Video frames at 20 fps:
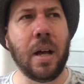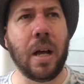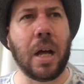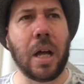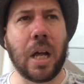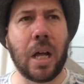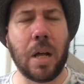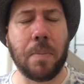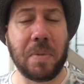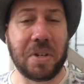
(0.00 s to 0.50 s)

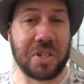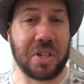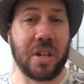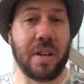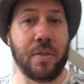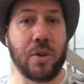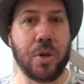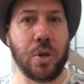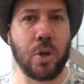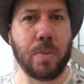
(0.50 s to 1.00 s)
That's
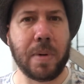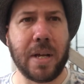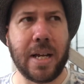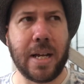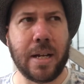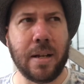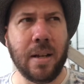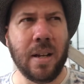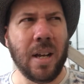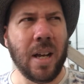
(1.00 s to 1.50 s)
another new
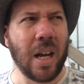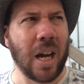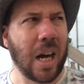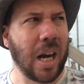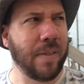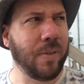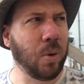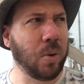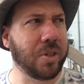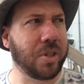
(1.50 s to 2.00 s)
beer. And
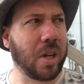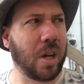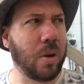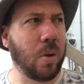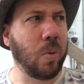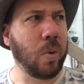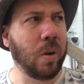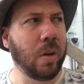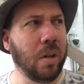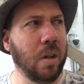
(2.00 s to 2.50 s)
they've
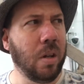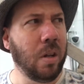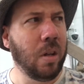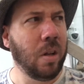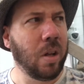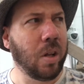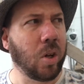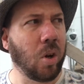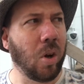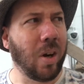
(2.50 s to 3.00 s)
also
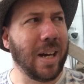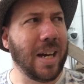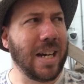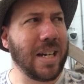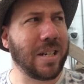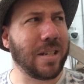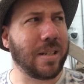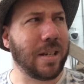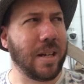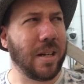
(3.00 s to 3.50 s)
got
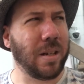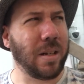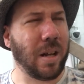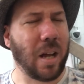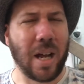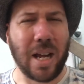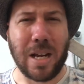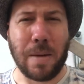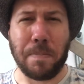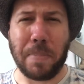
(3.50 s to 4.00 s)
listed
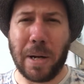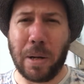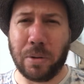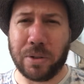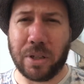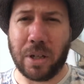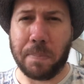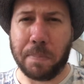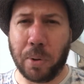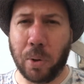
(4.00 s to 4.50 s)
a
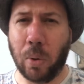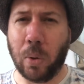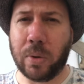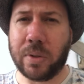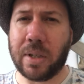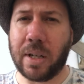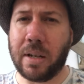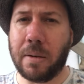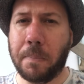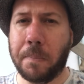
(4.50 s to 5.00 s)
Baltic
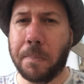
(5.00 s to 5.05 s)
Porter.